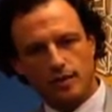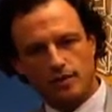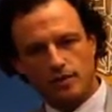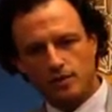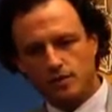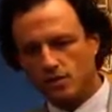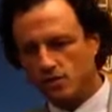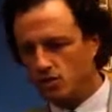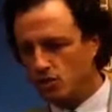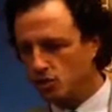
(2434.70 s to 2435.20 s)

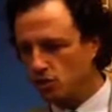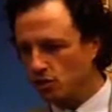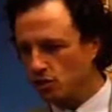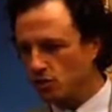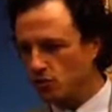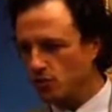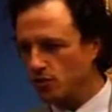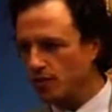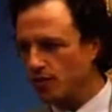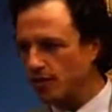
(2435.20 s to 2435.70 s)

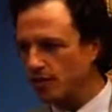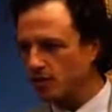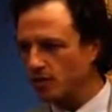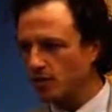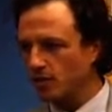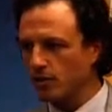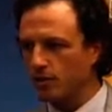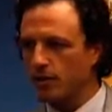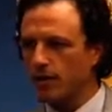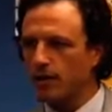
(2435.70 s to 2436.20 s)
decisions with
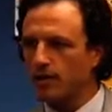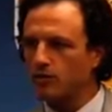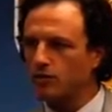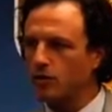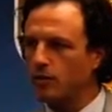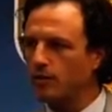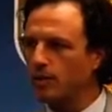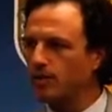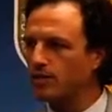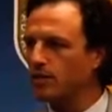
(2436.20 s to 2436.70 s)
testicular
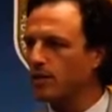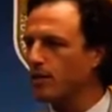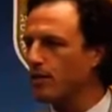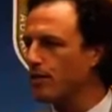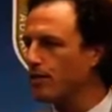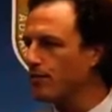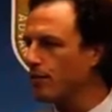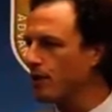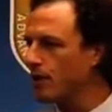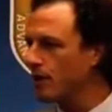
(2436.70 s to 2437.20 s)
cancer are based on
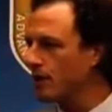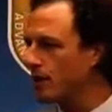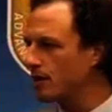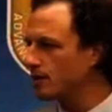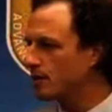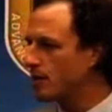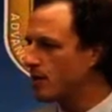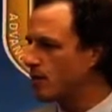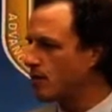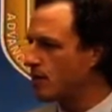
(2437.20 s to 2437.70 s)
3
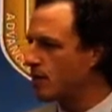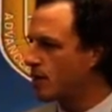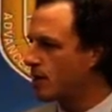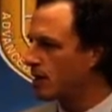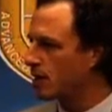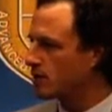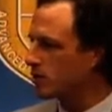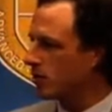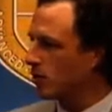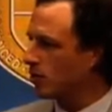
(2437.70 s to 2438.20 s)
things and 3
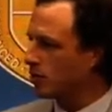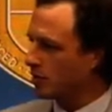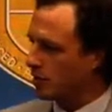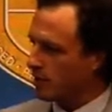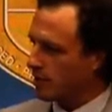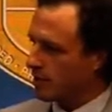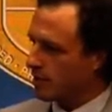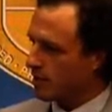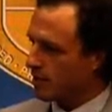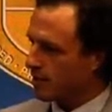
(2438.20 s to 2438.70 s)
things
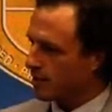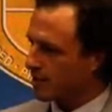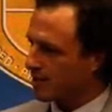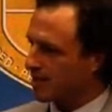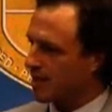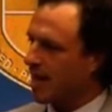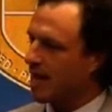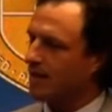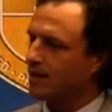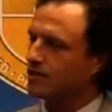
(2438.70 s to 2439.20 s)
only: the
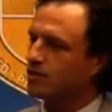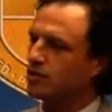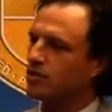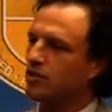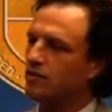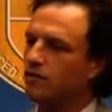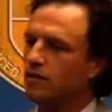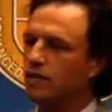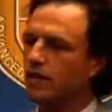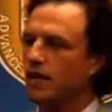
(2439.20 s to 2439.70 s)
histology
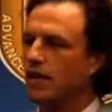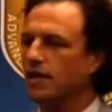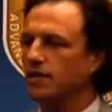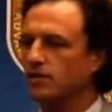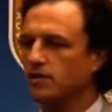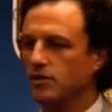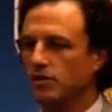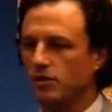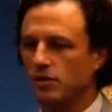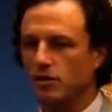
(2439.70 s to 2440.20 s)
of the
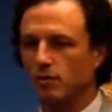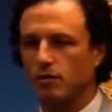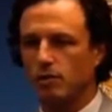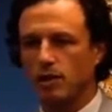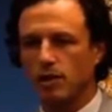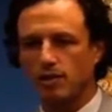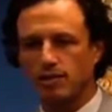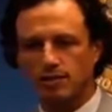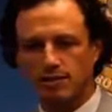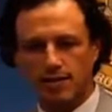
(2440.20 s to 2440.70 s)
cancer, the
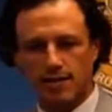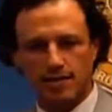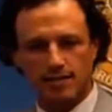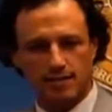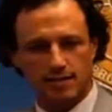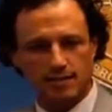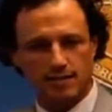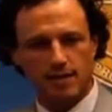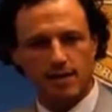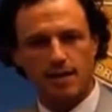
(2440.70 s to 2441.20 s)
blood
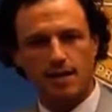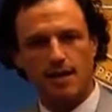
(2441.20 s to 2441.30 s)
tests,